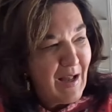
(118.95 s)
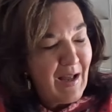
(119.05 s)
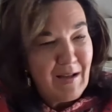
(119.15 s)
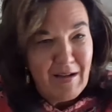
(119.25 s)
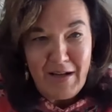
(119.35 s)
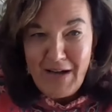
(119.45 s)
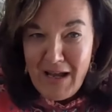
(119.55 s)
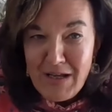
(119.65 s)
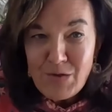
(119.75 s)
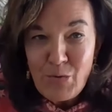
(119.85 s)
a, a,
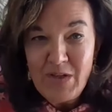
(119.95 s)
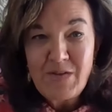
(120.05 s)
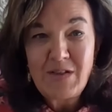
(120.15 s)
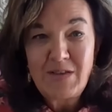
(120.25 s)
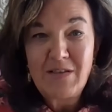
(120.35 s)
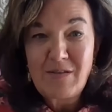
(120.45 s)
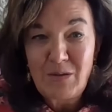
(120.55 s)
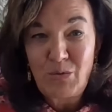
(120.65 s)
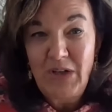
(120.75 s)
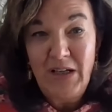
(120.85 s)
nice coincidence
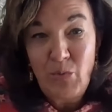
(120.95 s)
that today,